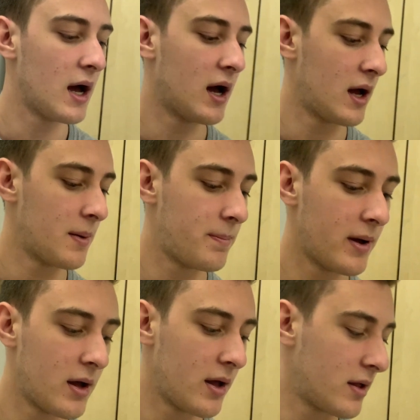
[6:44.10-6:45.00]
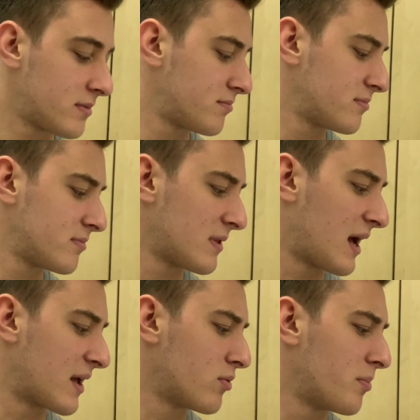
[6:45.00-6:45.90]
but no,
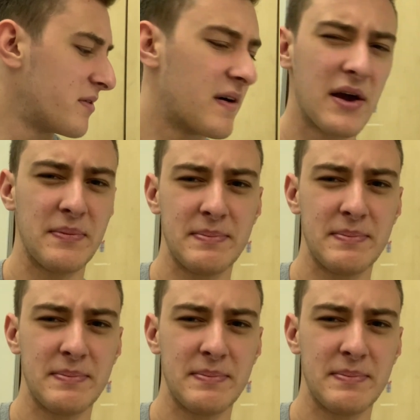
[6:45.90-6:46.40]
it will be fine.